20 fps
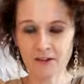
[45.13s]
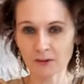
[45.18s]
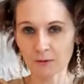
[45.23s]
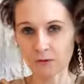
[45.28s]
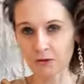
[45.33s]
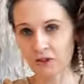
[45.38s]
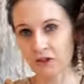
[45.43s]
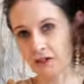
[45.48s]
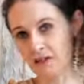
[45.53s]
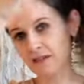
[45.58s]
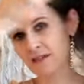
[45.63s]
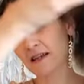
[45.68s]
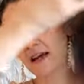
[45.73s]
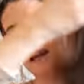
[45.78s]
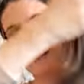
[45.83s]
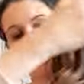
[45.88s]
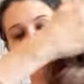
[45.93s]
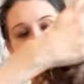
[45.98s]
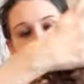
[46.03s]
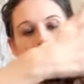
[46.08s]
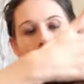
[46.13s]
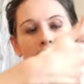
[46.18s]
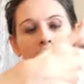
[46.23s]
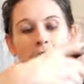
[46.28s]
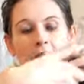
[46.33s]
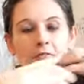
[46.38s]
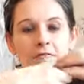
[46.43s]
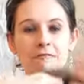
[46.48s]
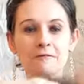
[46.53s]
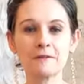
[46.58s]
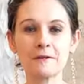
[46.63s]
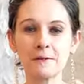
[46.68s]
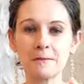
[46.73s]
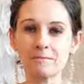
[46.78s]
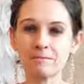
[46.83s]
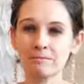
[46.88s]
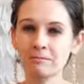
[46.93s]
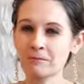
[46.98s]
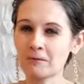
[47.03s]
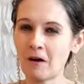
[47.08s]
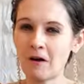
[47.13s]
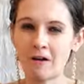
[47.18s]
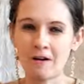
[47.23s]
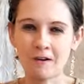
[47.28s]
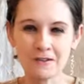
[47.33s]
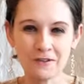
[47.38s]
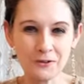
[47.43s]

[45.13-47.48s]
So I'm just going to take her off. Oh,